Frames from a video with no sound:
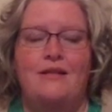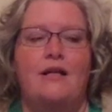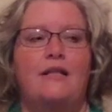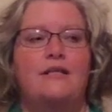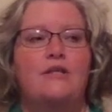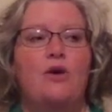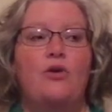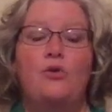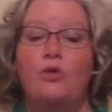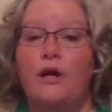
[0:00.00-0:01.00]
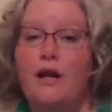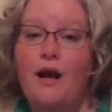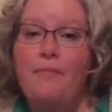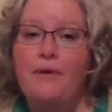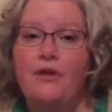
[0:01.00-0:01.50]
And so you look it up
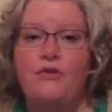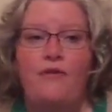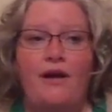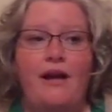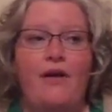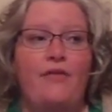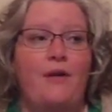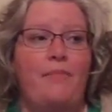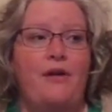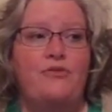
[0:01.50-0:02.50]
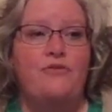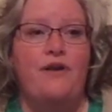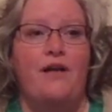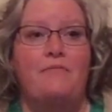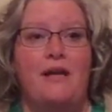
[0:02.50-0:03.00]
and you find out that
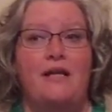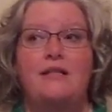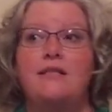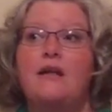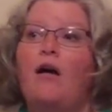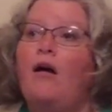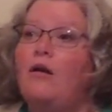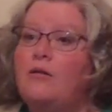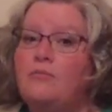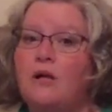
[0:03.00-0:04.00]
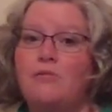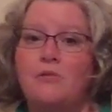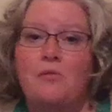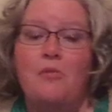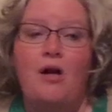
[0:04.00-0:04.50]
petrified means blah, blah,
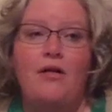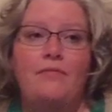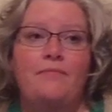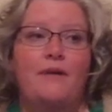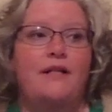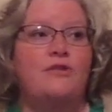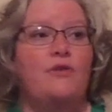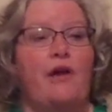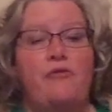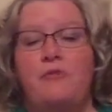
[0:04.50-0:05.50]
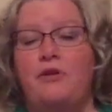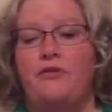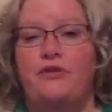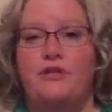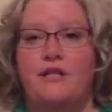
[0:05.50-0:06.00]
blah, blah. And so that would be your
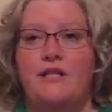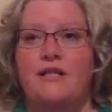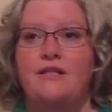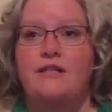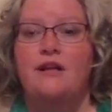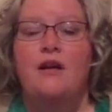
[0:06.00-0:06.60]
first sentence.